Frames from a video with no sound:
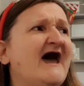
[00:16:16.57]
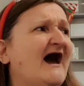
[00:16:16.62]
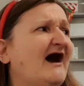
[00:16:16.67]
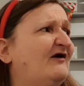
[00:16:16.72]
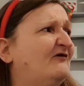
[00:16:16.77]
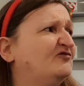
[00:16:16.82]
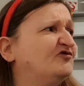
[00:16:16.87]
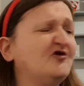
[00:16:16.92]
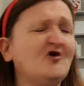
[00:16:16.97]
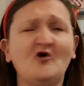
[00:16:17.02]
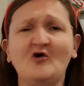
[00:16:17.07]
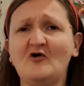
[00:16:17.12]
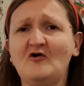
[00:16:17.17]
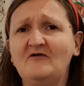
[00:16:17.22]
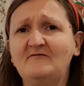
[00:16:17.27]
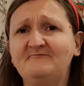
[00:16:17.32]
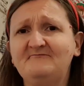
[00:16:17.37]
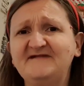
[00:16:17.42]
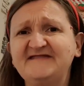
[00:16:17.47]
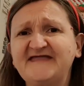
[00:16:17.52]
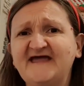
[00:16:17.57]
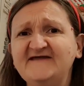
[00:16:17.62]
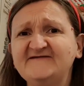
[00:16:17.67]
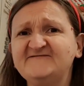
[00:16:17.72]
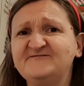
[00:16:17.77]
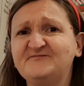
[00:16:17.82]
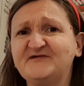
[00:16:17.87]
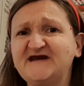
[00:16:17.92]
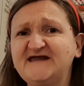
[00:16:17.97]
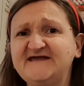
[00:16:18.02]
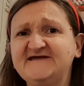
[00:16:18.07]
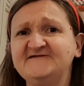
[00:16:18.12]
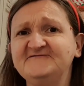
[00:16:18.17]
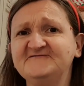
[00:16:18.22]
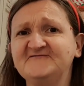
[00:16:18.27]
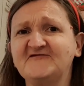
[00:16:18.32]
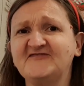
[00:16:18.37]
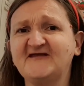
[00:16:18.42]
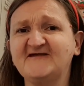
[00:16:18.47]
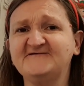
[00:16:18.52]
Although my dad's breaking
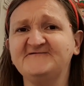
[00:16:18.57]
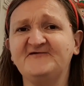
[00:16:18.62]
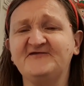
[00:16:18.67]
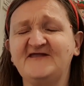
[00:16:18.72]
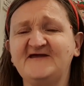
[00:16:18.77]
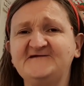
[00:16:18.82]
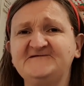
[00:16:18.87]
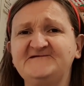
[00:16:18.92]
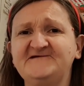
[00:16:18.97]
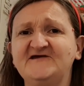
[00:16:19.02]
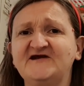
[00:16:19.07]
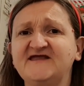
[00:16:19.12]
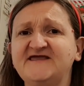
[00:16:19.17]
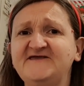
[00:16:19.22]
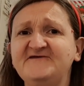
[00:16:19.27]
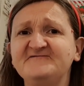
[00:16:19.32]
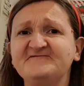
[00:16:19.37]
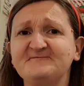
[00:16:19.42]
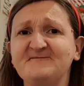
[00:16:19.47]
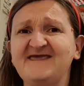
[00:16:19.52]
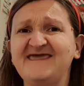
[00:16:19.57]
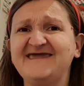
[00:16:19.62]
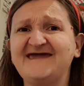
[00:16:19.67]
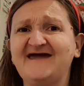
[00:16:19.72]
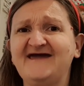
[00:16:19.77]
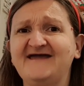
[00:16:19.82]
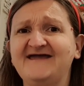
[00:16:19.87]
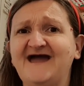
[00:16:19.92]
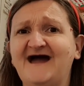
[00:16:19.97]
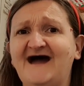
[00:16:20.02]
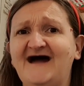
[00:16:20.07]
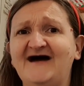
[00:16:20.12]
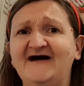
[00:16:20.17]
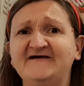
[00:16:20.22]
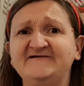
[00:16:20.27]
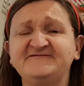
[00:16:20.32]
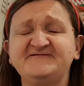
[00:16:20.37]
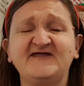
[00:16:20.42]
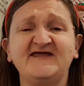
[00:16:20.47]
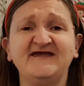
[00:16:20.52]
tradition this year, he's making a
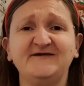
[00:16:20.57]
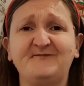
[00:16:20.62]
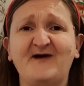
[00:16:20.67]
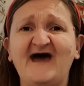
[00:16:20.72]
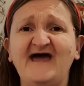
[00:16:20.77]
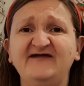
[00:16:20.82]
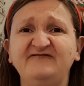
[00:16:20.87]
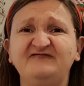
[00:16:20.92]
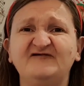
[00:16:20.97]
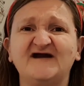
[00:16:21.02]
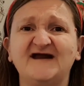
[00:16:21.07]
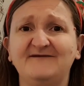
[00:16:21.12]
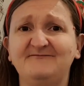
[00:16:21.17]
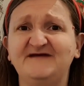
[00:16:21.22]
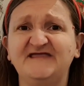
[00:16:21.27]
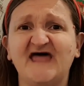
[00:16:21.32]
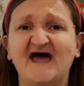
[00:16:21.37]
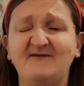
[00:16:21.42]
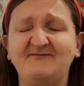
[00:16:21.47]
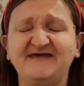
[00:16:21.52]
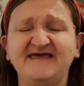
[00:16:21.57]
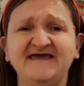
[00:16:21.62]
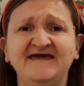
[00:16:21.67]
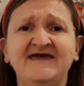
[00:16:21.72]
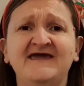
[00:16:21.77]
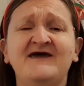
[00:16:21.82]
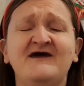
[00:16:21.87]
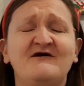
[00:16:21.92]
steak pie for him and Abby,